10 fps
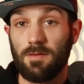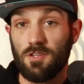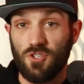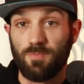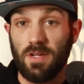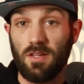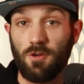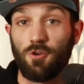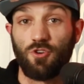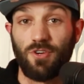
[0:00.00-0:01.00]
let's just be
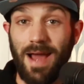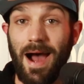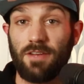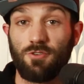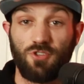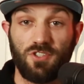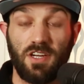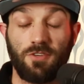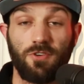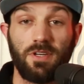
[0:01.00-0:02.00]
clear, you're not, you're just
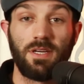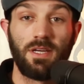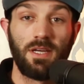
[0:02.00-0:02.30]
ignorant,